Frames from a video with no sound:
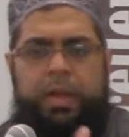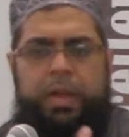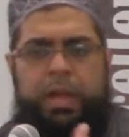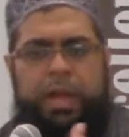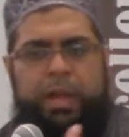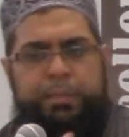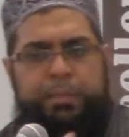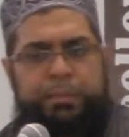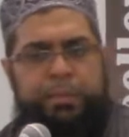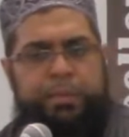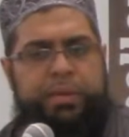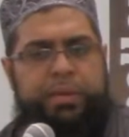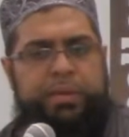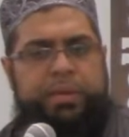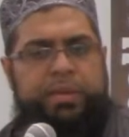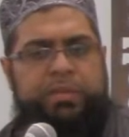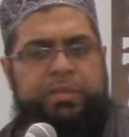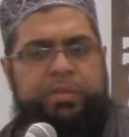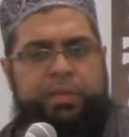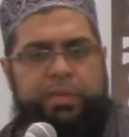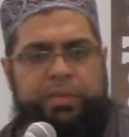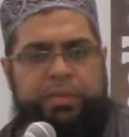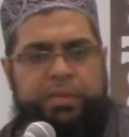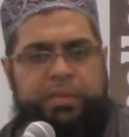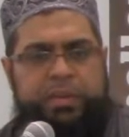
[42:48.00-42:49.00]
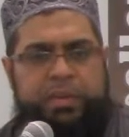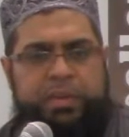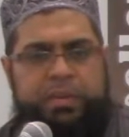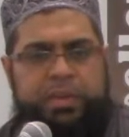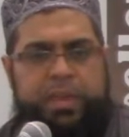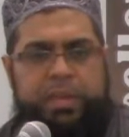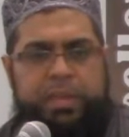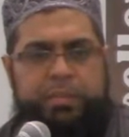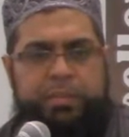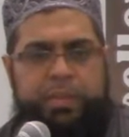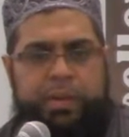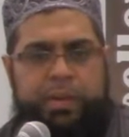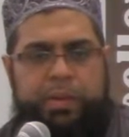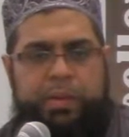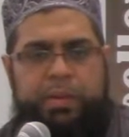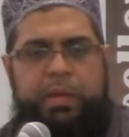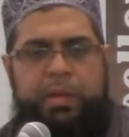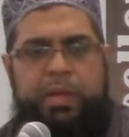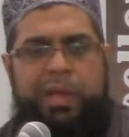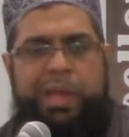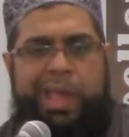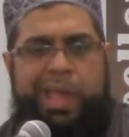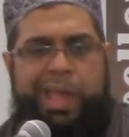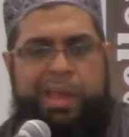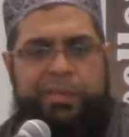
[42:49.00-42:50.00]
and putting it onto the
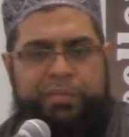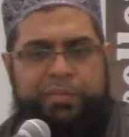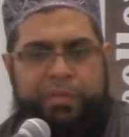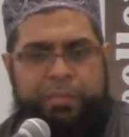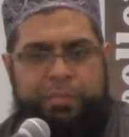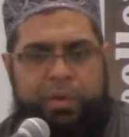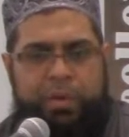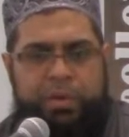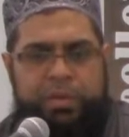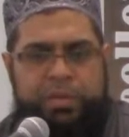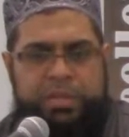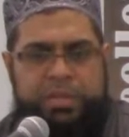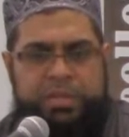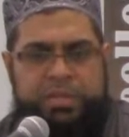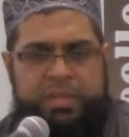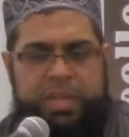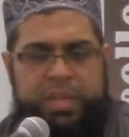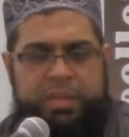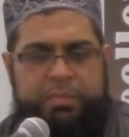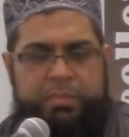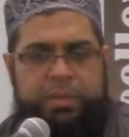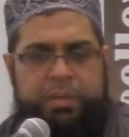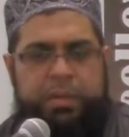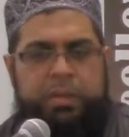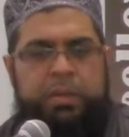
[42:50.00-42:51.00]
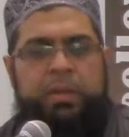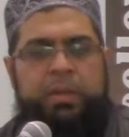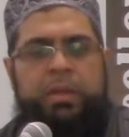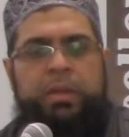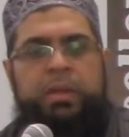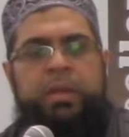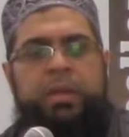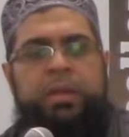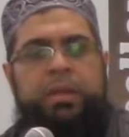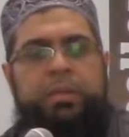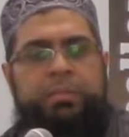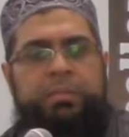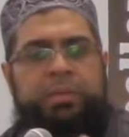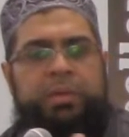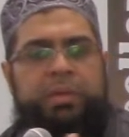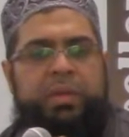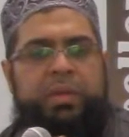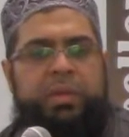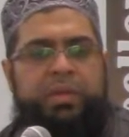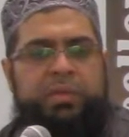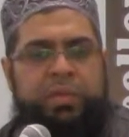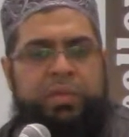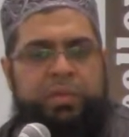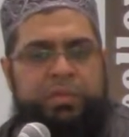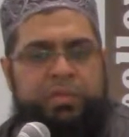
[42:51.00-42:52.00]
table, and from on the table putting
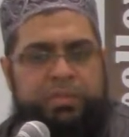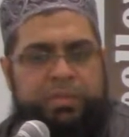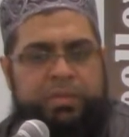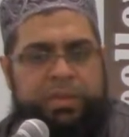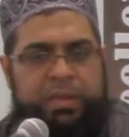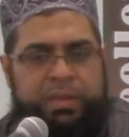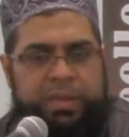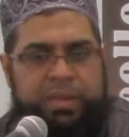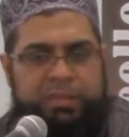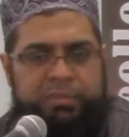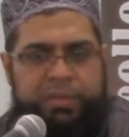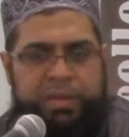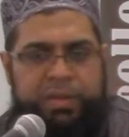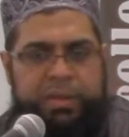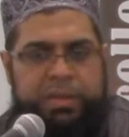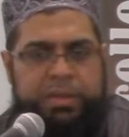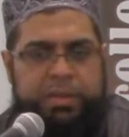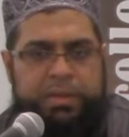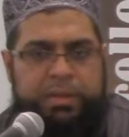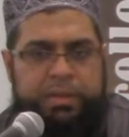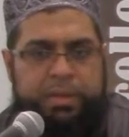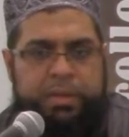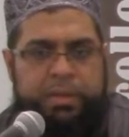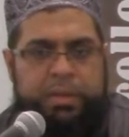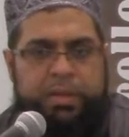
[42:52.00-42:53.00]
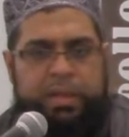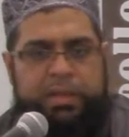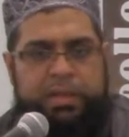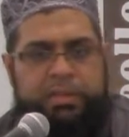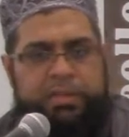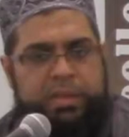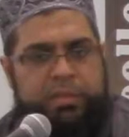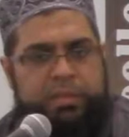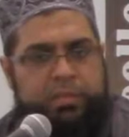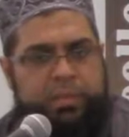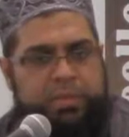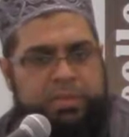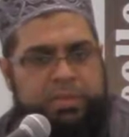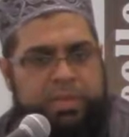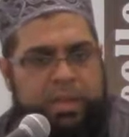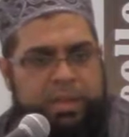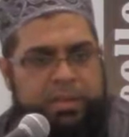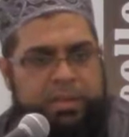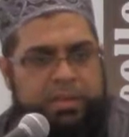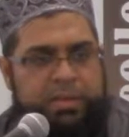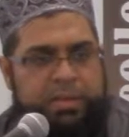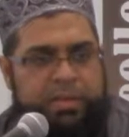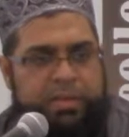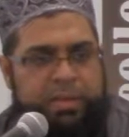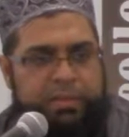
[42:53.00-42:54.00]
it onto the coffin, and then
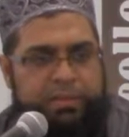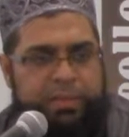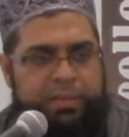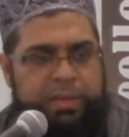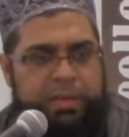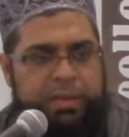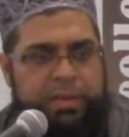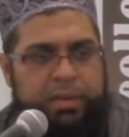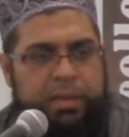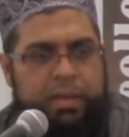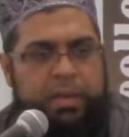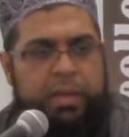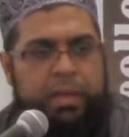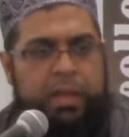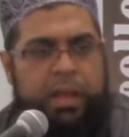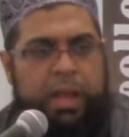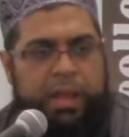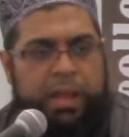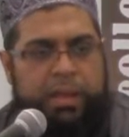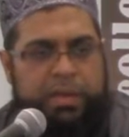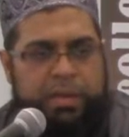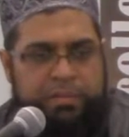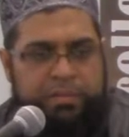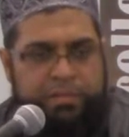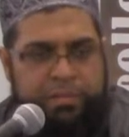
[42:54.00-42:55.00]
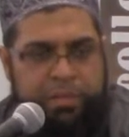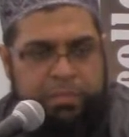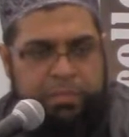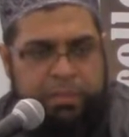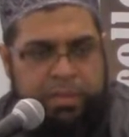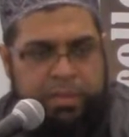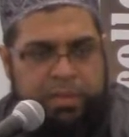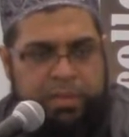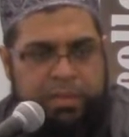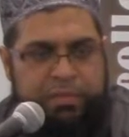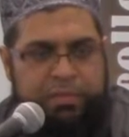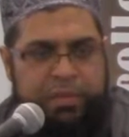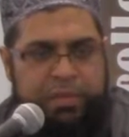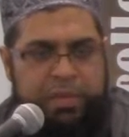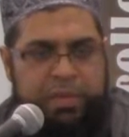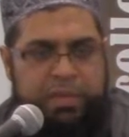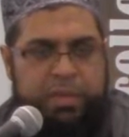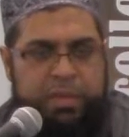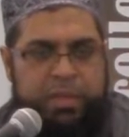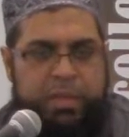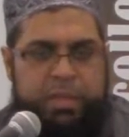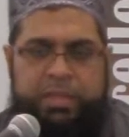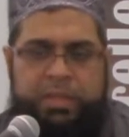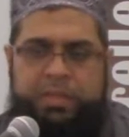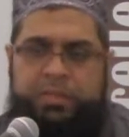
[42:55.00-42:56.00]
retie the coffin, and then from the
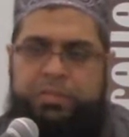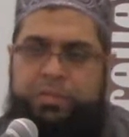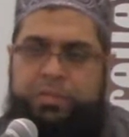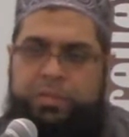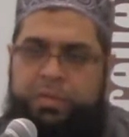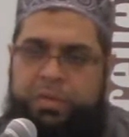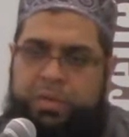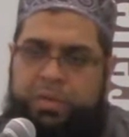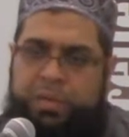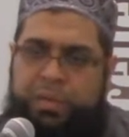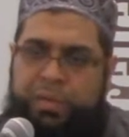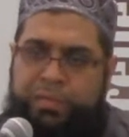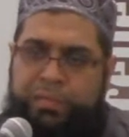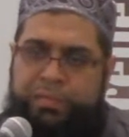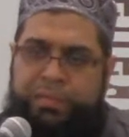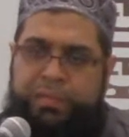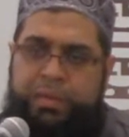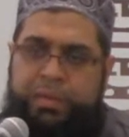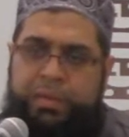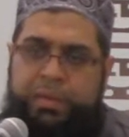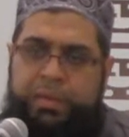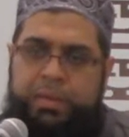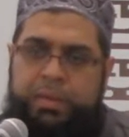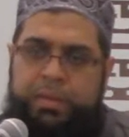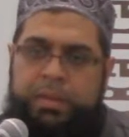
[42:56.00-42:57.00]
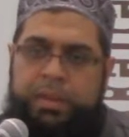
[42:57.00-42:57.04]
coffin into the coffin.